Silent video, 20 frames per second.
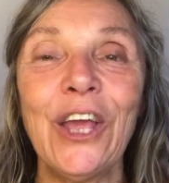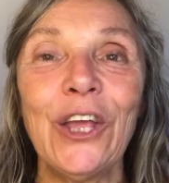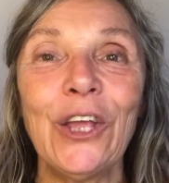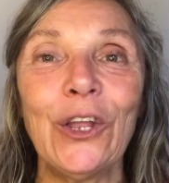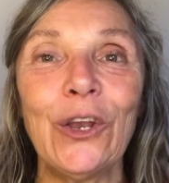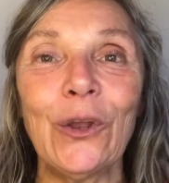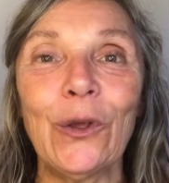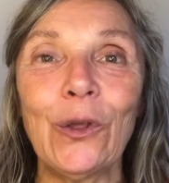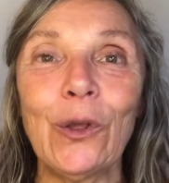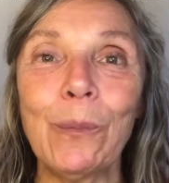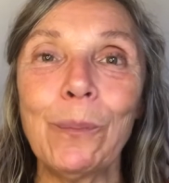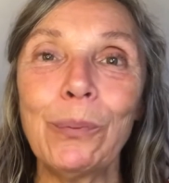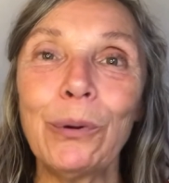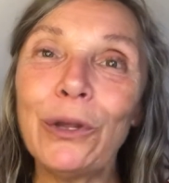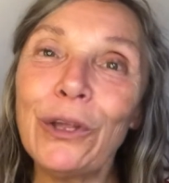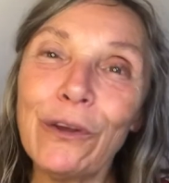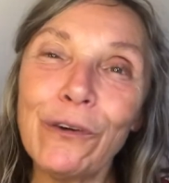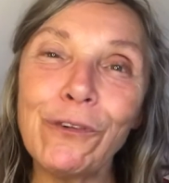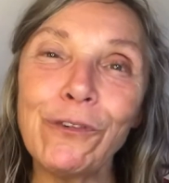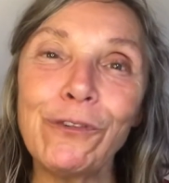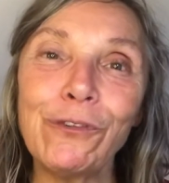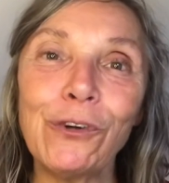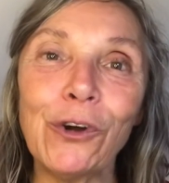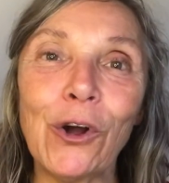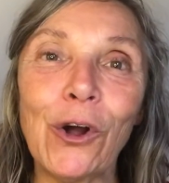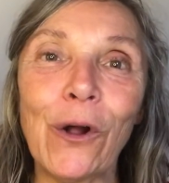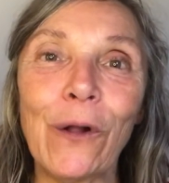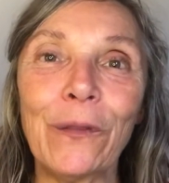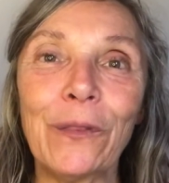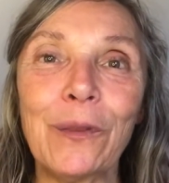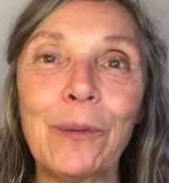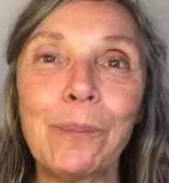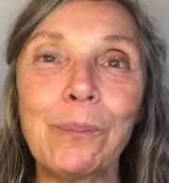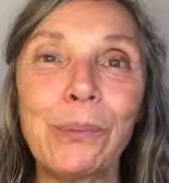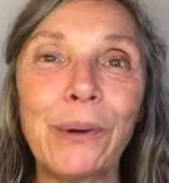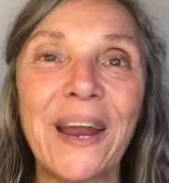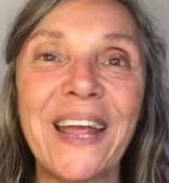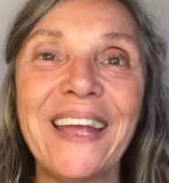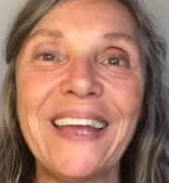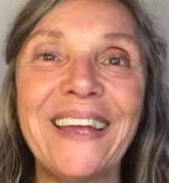You put your foot on the
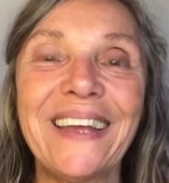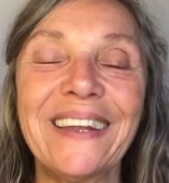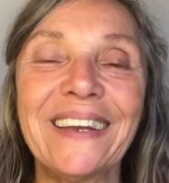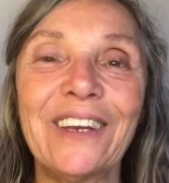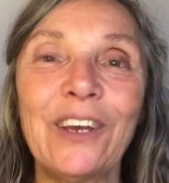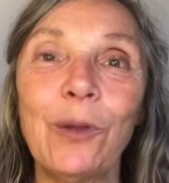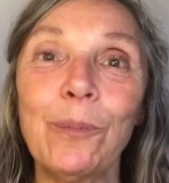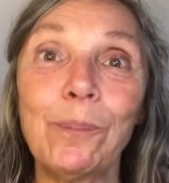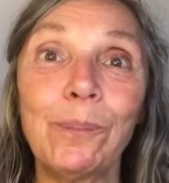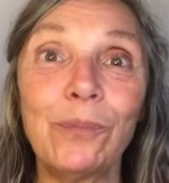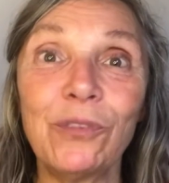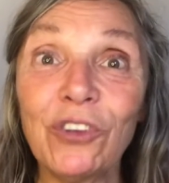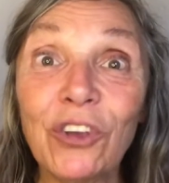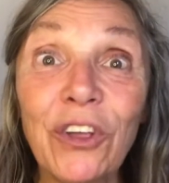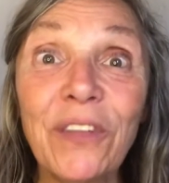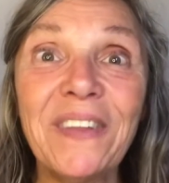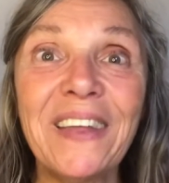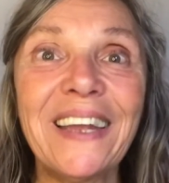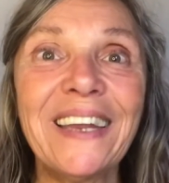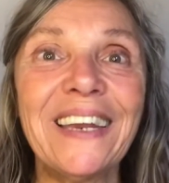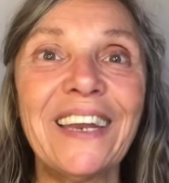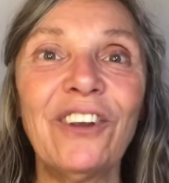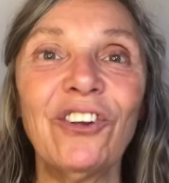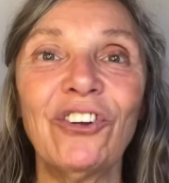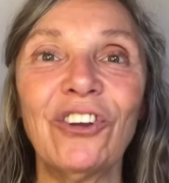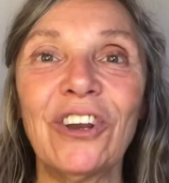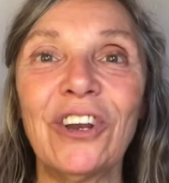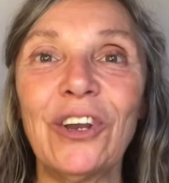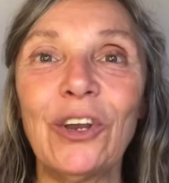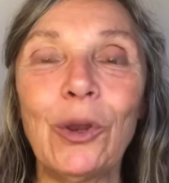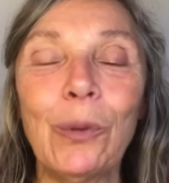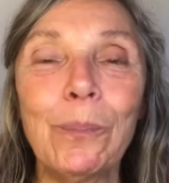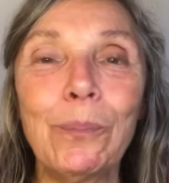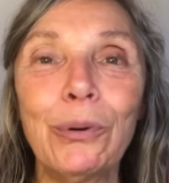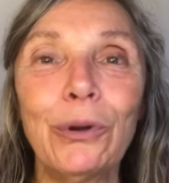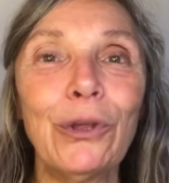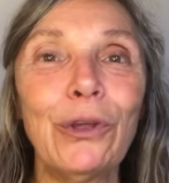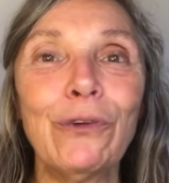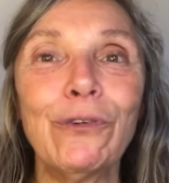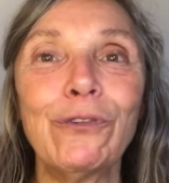brake and you turn the ignition and you
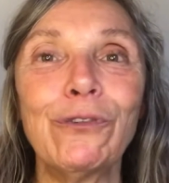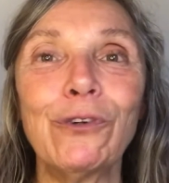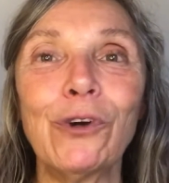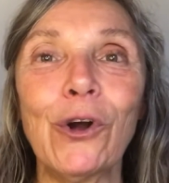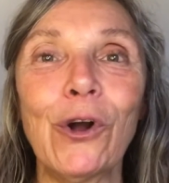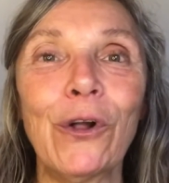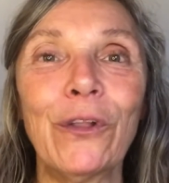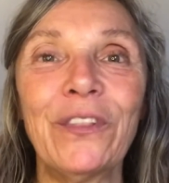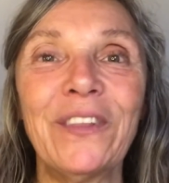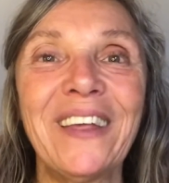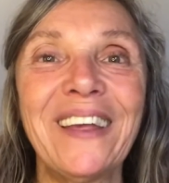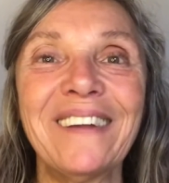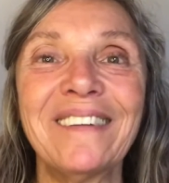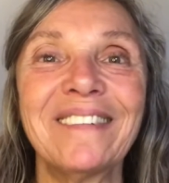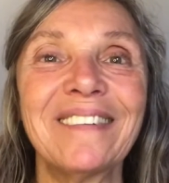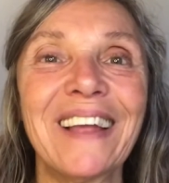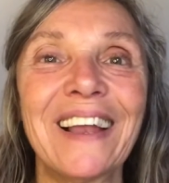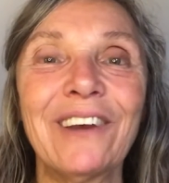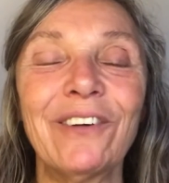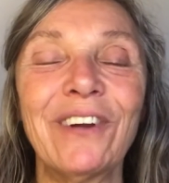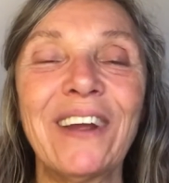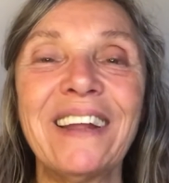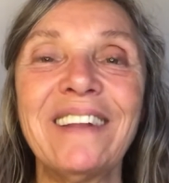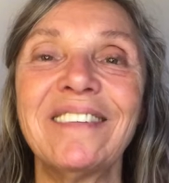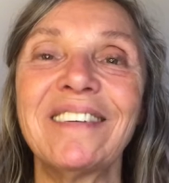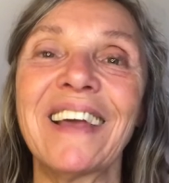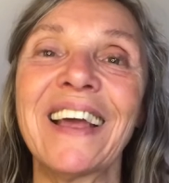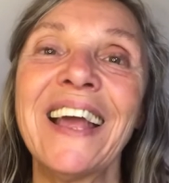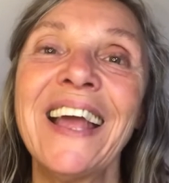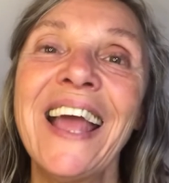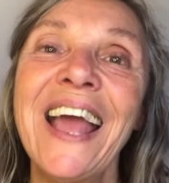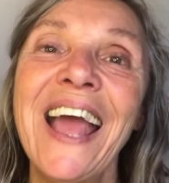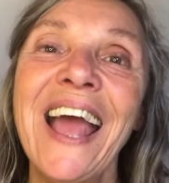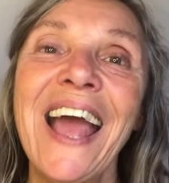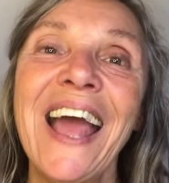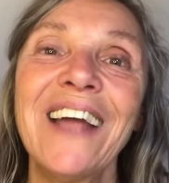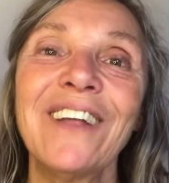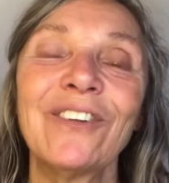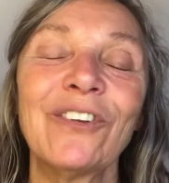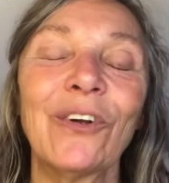put your foot on the accelerator,
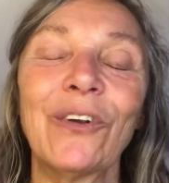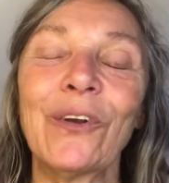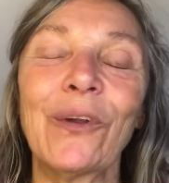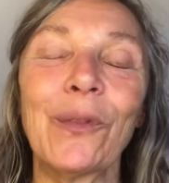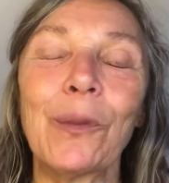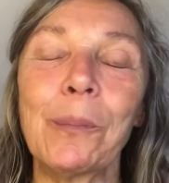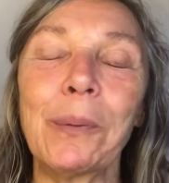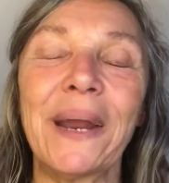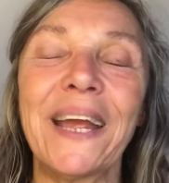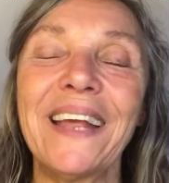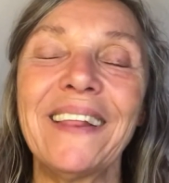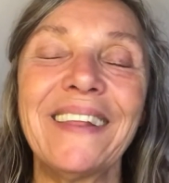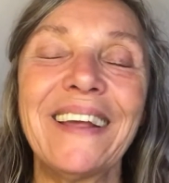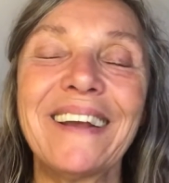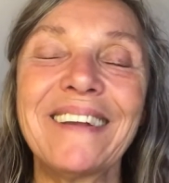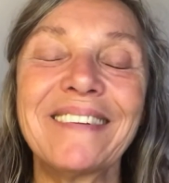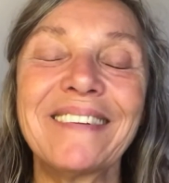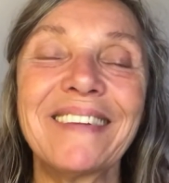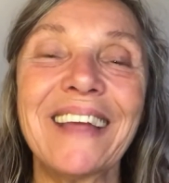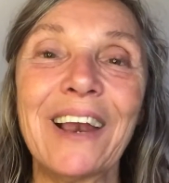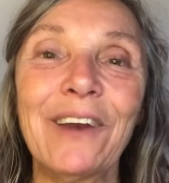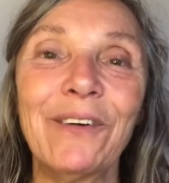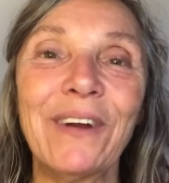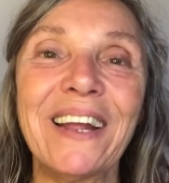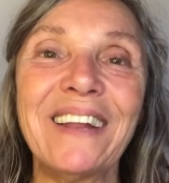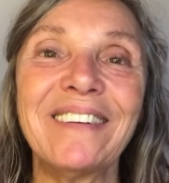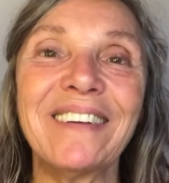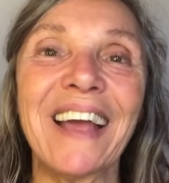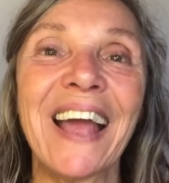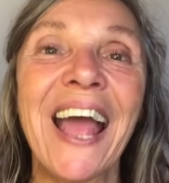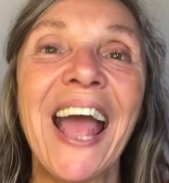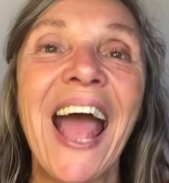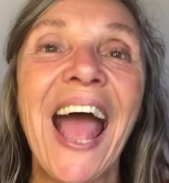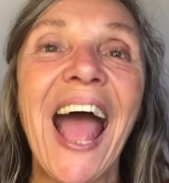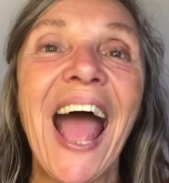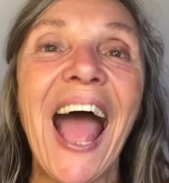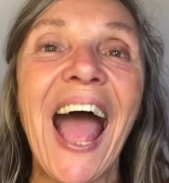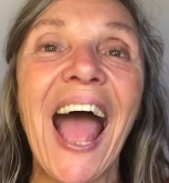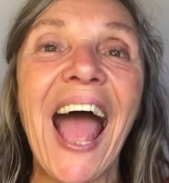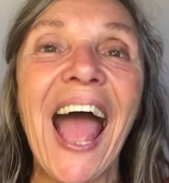so not the brake, the accelerator,
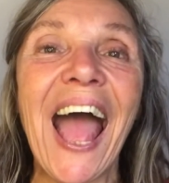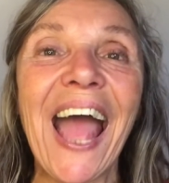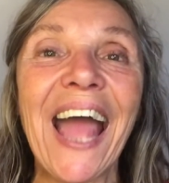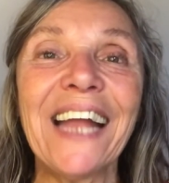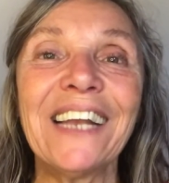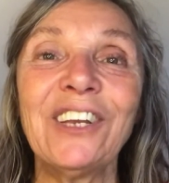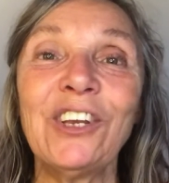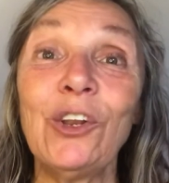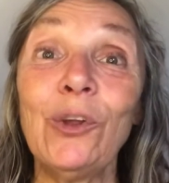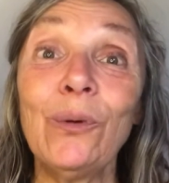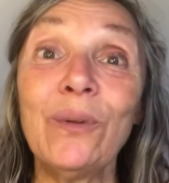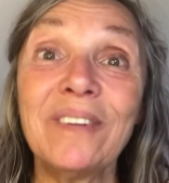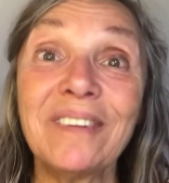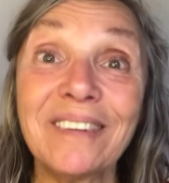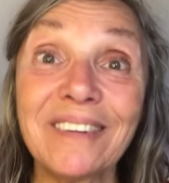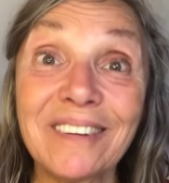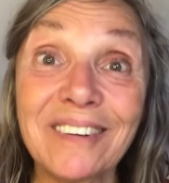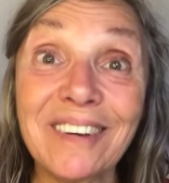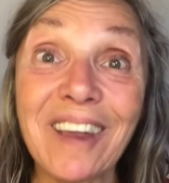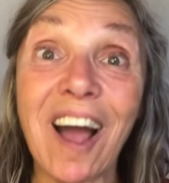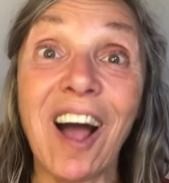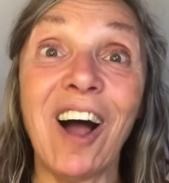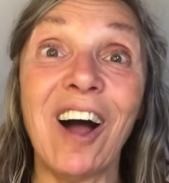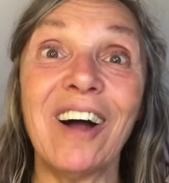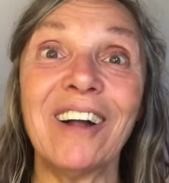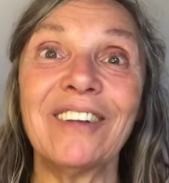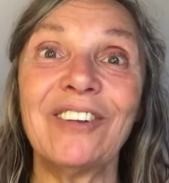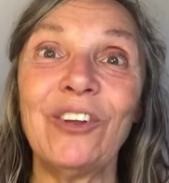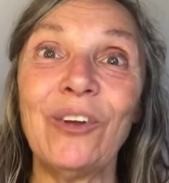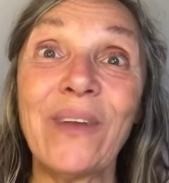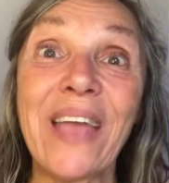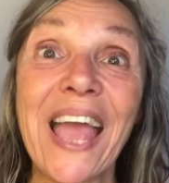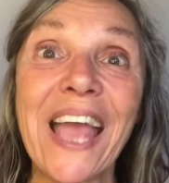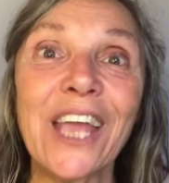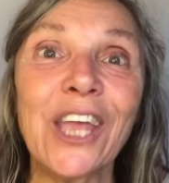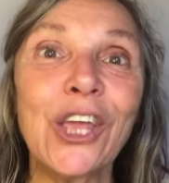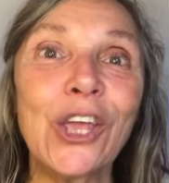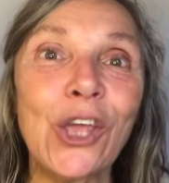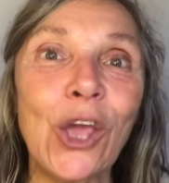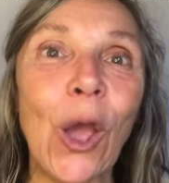and you start, you get
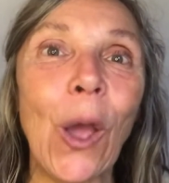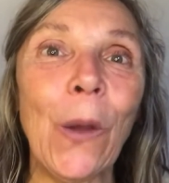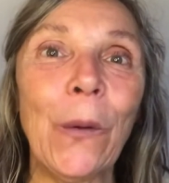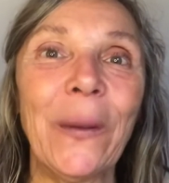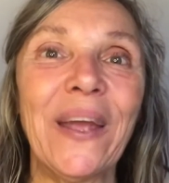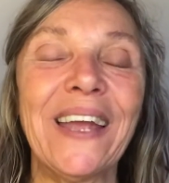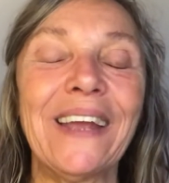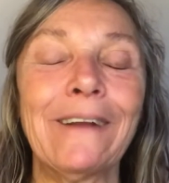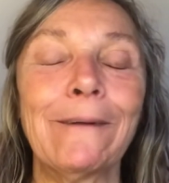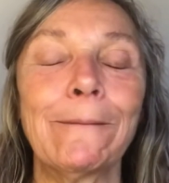going.